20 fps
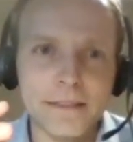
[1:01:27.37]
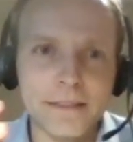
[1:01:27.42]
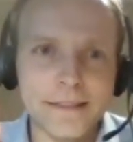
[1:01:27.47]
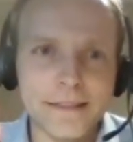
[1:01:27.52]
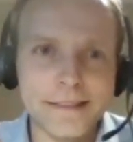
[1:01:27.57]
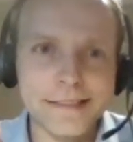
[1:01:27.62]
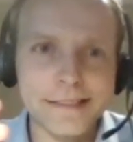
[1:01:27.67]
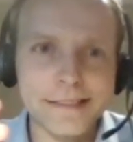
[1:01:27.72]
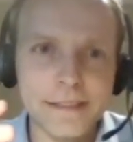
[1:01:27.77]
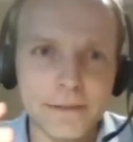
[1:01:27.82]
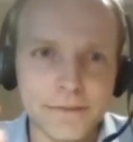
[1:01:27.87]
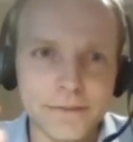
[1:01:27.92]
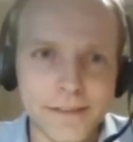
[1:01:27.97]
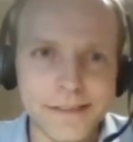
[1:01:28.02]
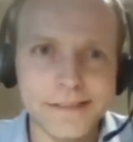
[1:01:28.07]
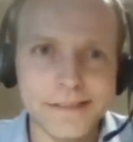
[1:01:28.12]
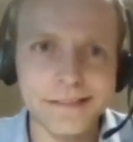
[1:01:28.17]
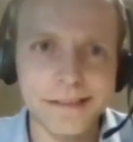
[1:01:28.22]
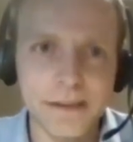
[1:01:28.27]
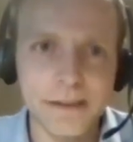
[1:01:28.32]
stuff
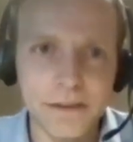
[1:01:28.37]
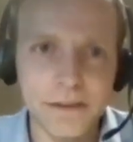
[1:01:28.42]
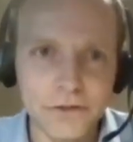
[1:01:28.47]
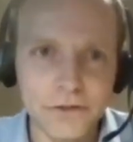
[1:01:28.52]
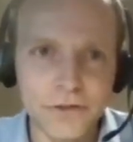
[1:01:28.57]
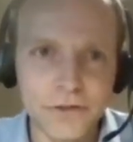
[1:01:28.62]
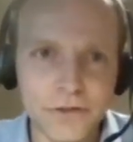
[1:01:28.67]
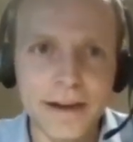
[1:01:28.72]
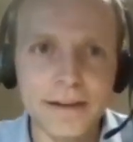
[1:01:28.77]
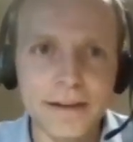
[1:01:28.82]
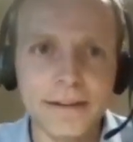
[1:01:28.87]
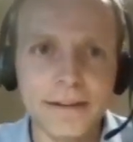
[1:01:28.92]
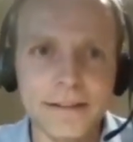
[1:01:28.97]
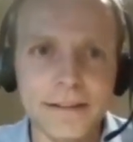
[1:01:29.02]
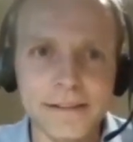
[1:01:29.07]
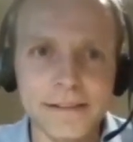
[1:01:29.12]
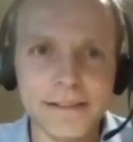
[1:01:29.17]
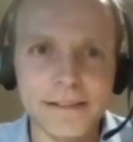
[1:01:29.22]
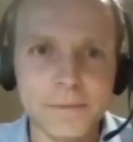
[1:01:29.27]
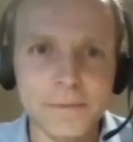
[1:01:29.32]
doesn't contract at
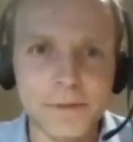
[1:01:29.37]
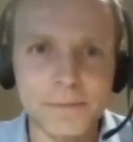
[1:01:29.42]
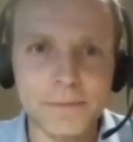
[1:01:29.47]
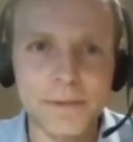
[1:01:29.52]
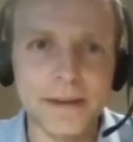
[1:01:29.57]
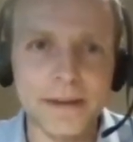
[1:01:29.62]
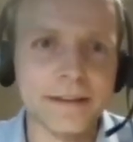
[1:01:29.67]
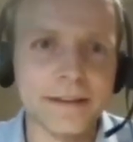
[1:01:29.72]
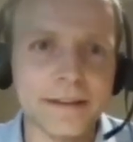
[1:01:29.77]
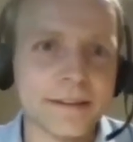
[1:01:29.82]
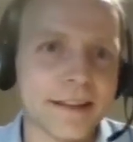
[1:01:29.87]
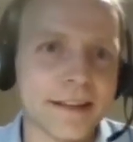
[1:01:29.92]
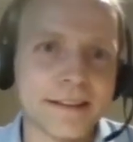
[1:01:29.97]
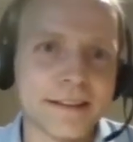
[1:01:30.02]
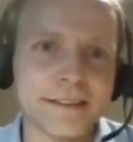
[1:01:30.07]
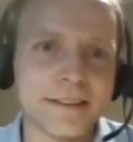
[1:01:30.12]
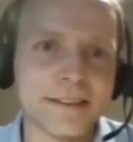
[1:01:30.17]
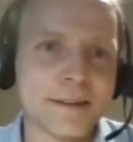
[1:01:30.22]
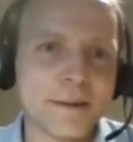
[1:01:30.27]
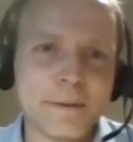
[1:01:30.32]
the same speed,
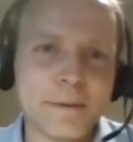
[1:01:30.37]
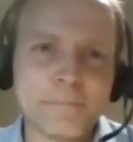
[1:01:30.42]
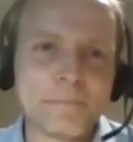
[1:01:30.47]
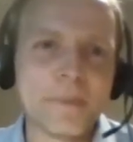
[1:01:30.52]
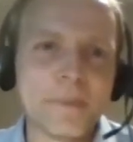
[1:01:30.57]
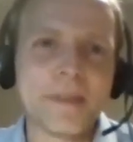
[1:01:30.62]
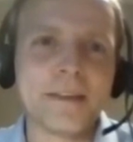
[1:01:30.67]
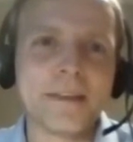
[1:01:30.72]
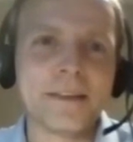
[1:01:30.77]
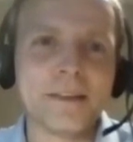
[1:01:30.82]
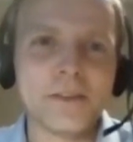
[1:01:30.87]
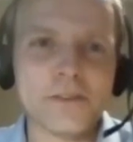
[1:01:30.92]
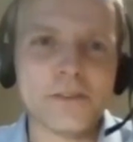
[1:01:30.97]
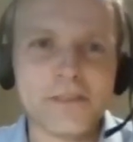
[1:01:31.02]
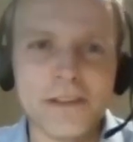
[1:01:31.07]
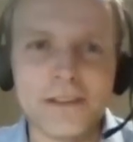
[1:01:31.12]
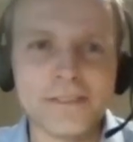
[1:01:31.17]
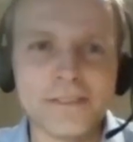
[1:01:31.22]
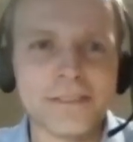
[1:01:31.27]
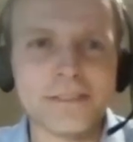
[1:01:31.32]
and you
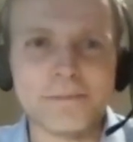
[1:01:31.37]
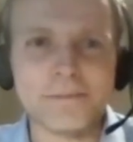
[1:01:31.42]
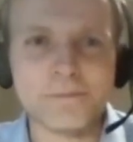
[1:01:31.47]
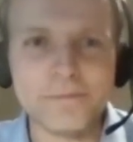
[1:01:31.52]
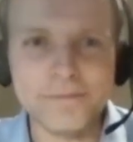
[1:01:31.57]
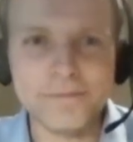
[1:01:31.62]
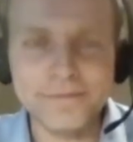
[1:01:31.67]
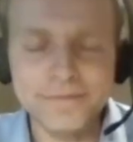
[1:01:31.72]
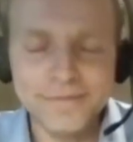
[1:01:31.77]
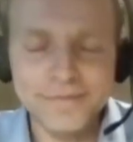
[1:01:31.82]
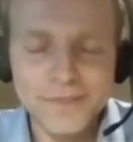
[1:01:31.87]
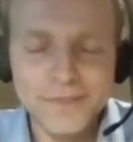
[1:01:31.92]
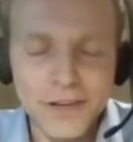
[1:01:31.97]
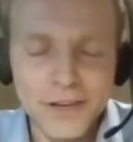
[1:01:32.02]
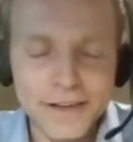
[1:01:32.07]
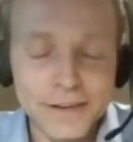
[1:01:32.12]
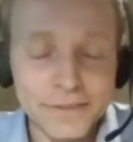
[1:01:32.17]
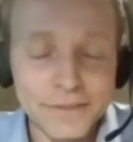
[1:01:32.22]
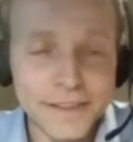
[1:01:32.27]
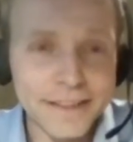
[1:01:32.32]
start to
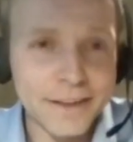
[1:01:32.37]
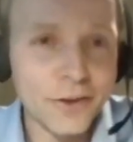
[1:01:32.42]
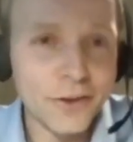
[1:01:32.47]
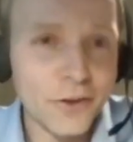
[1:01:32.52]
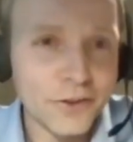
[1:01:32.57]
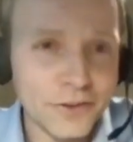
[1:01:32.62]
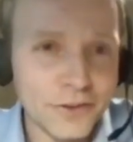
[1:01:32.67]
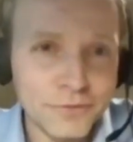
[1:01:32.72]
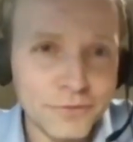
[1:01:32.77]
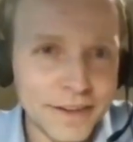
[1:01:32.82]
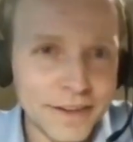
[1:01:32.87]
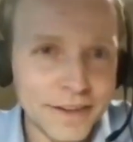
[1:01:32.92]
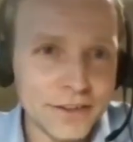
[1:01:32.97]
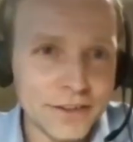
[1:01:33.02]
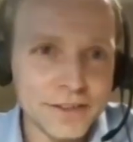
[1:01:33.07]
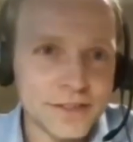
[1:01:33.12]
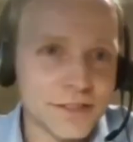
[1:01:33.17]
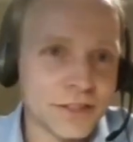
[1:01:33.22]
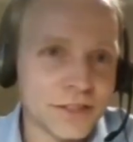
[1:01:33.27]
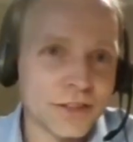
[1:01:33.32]
turn everything on and
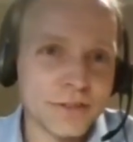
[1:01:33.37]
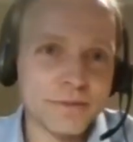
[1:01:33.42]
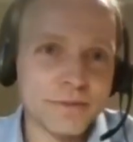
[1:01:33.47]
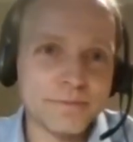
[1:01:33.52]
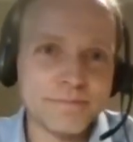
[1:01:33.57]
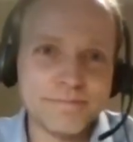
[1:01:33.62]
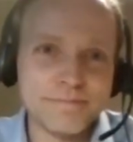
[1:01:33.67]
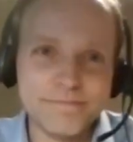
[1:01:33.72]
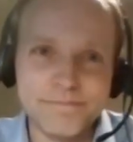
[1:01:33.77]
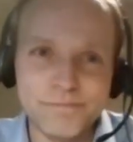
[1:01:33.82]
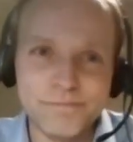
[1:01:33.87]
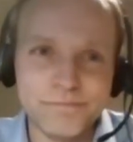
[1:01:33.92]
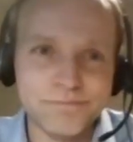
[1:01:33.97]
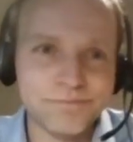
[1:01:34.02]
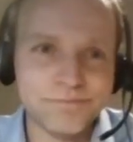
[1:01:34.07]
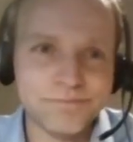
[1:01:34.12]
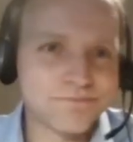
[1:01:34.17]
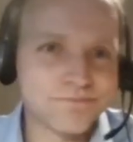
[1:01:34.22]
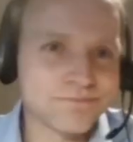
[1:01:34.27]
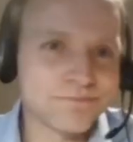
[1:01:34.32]
realize that you've
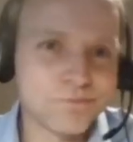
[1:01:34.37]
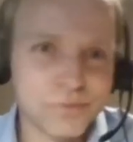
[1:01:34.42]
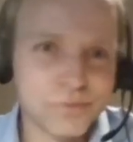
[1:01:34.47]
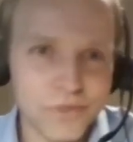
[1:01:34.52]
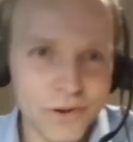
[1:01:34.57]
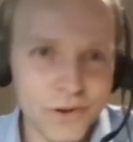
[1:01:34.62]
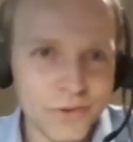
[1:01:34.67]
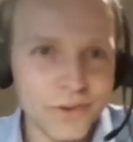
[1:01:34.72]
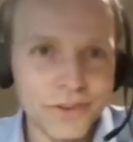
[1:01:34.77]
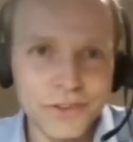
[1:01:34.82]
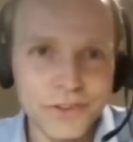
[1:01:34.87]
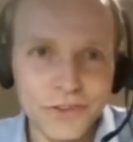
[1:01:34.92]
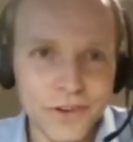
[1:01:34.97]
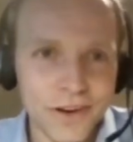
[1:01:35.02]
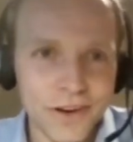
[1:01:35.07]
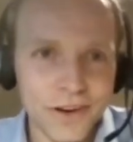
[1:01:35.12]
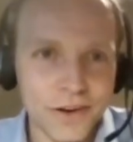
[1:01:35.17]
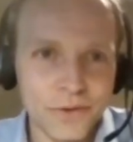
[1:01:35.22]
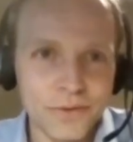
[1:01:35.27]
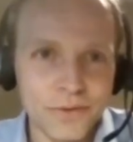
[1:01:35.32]
broken your
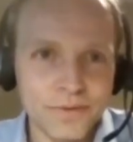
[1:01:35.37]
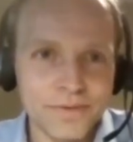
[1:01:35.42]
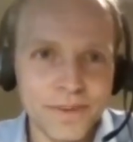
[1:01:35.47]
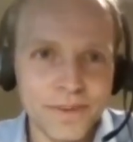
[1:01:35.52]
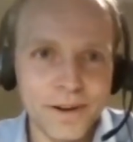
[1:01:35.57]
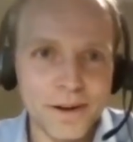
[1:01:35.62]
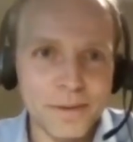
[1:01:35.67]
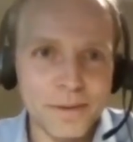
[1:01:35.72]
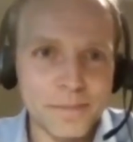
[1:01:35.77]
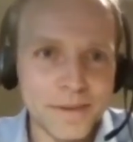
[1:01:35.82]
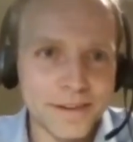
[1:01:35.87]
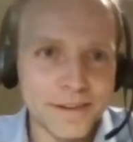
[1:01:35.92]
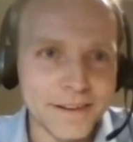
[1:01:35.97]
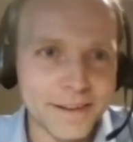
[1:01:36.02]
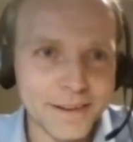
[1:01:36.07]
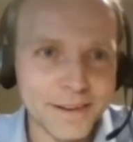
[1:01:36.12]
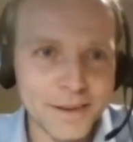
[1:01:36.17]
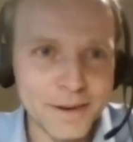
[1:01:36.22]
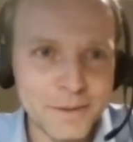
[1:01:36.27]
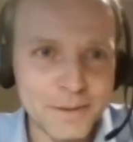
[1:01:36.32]
whole farm.
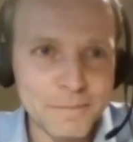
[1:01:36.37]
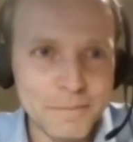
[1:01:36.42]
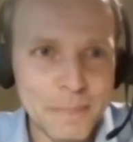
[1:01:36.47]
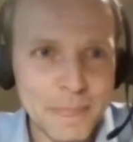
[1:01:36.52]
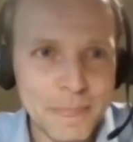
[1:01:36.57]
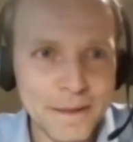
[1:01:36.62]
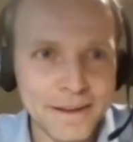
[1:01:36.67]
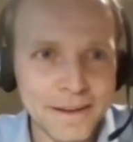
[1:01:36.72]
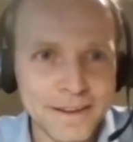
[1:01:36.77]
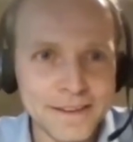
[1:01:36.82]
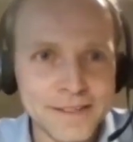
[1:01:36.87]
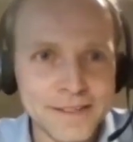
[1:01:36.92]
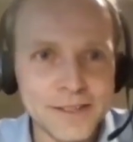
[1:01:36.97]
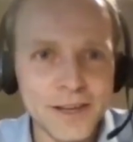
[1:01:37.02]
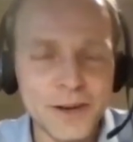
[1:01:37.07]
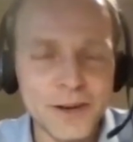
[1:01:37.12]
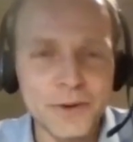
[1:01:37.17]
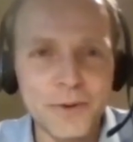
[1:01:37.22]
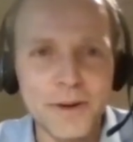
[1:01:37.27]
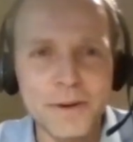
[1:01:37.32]
As
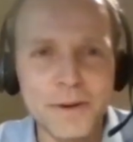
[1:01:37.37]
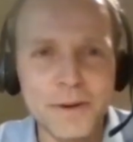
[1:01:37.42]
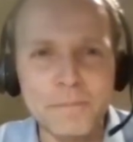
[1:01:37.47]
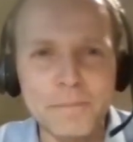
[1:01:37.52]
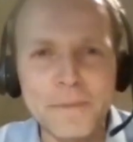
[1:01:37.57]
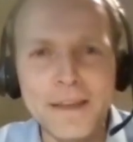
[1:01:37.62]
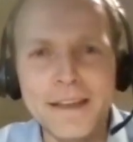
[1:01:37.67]
a